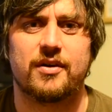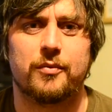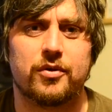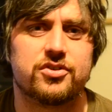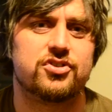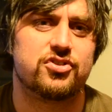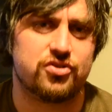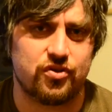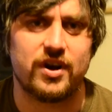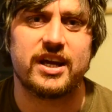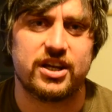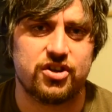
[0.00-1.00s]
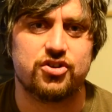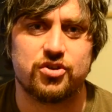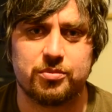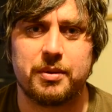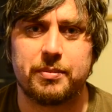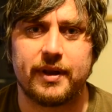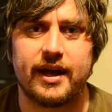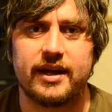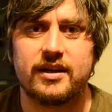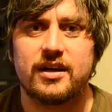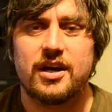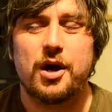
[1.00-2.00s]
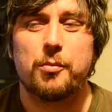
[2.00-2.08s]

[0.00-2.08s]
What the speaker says: out what string you should be playing,